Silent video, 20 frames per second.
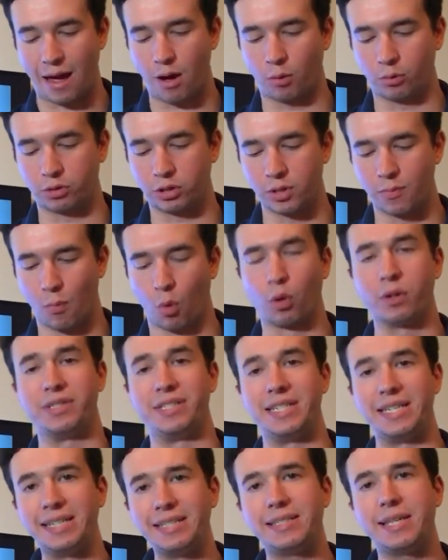out more
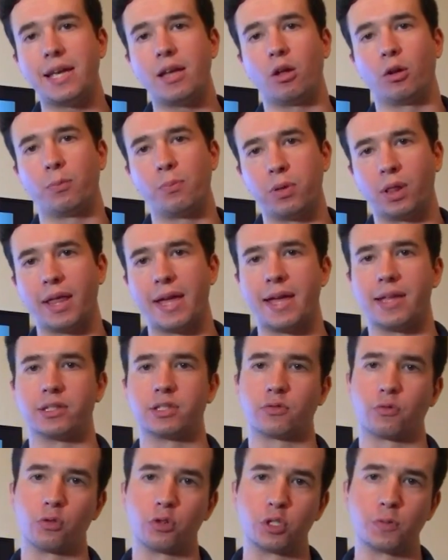detailed
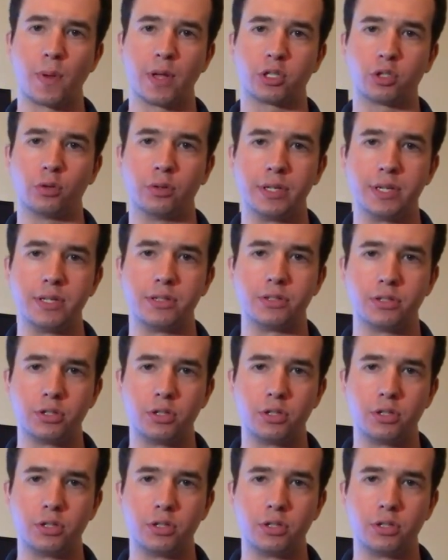plans for special needs